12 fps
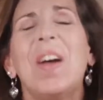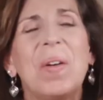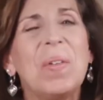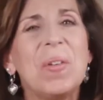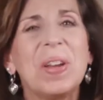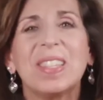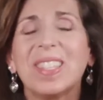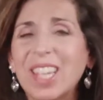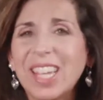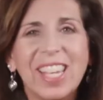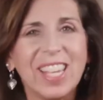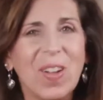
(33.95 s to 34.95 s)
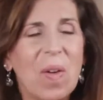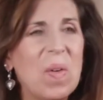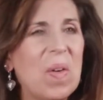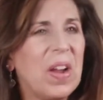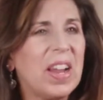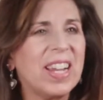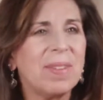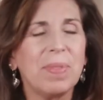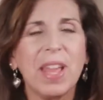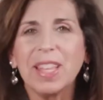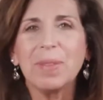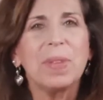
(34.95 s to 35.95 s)
Or singing, or
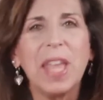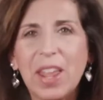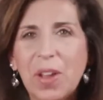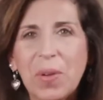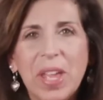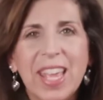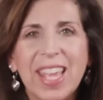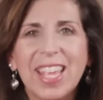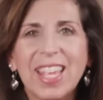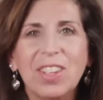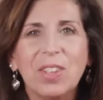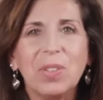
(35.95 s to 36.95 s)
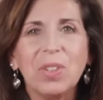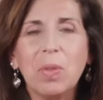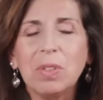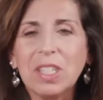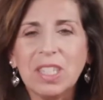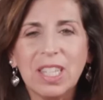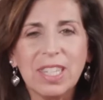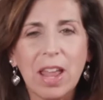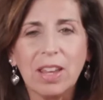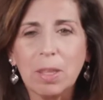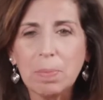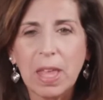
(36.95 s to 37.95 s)
playing the piano. You don't just sit
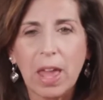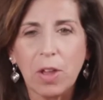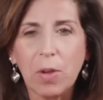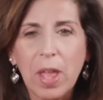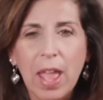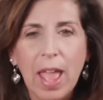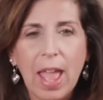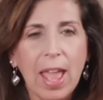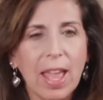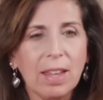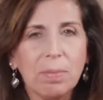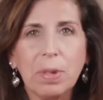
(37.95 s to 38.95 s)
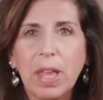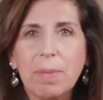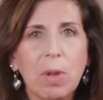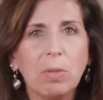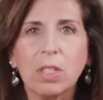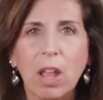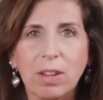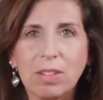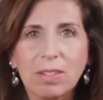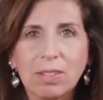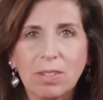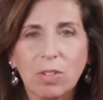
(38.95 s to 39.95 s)
down at the piano and play
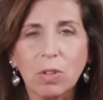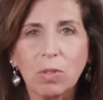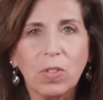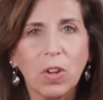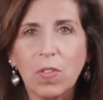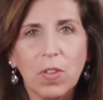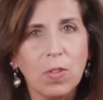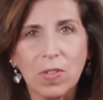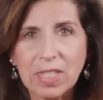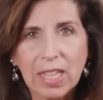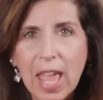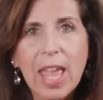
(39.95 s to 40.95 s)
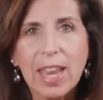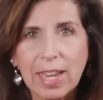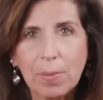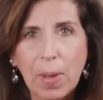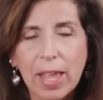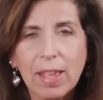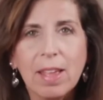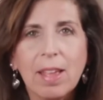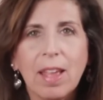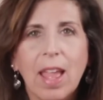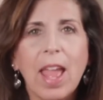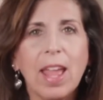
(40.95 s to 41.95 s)
Mozart, or very few of us can anyway.
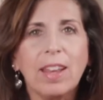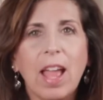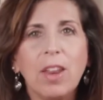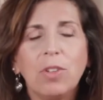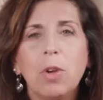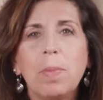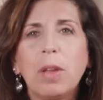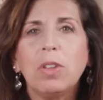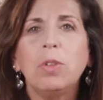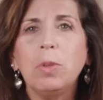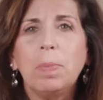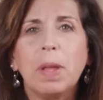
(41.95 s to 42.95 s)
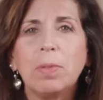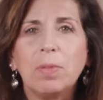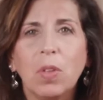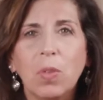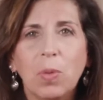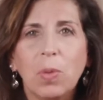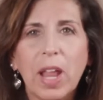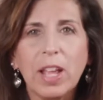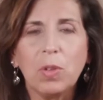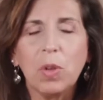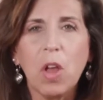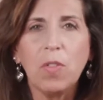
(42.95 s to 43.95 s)
And I don't know about you, but when I
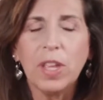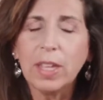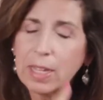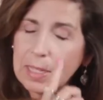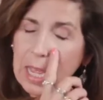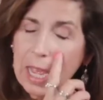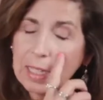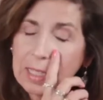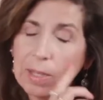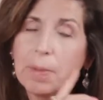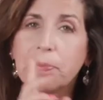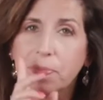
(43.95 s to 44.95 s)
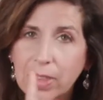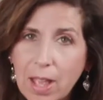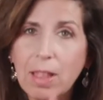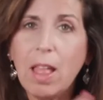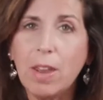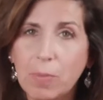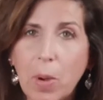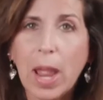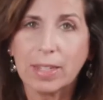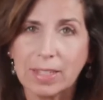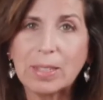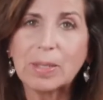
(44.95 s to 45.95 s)
go golfing, it takes a lot of
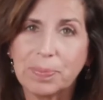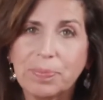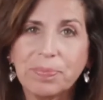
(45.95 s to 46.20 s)
practice.